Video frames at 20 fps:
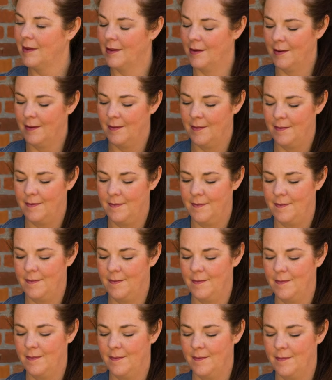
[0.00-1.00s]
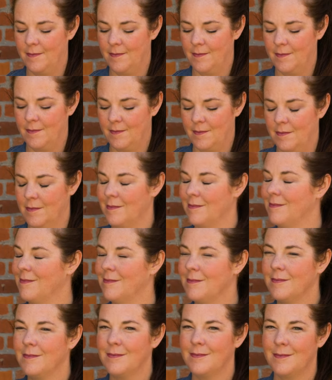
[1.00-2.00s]

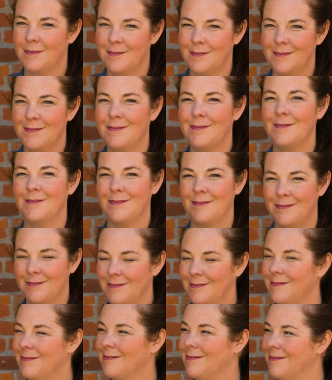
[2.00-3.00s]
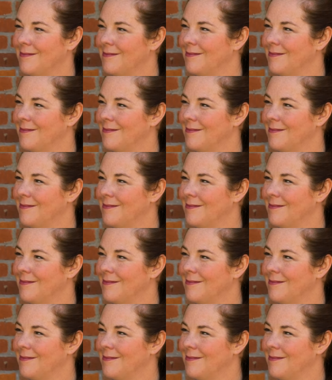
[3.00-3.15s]
No words are spoken by the person on screen.